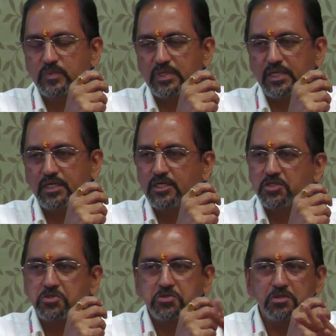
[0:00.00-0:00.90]
Right?
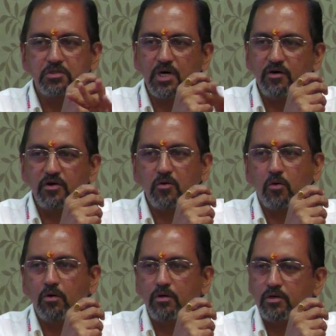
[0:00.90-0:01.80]
So our
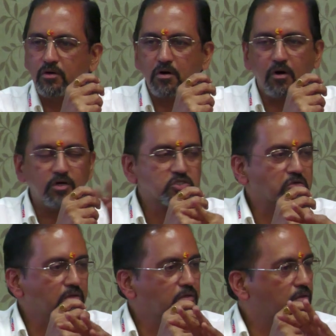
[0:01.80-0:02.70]
cost
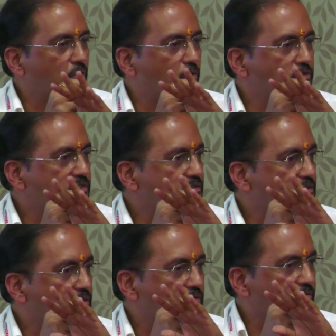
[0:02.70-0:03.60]

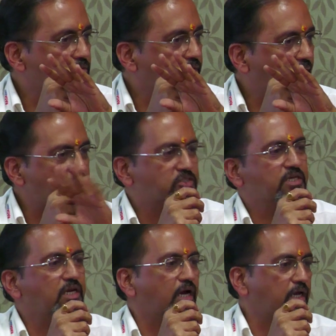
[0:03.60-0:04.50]
goes
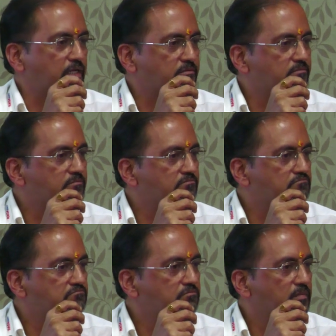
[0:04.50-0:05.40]
drastically high,
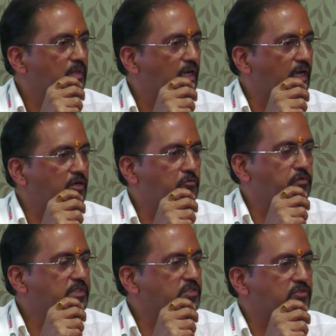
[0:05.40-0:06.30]
and
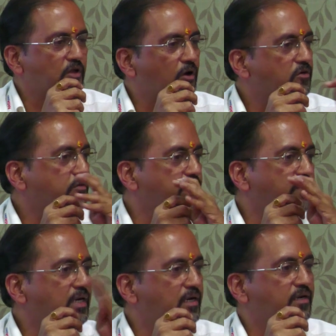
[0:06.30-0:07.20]
which is not
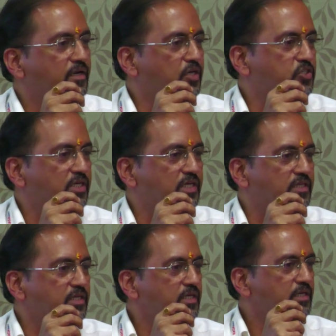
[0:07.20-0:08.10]
built initially
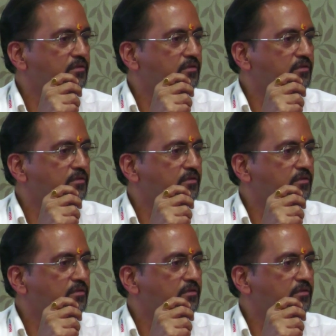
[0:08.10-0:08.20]
in the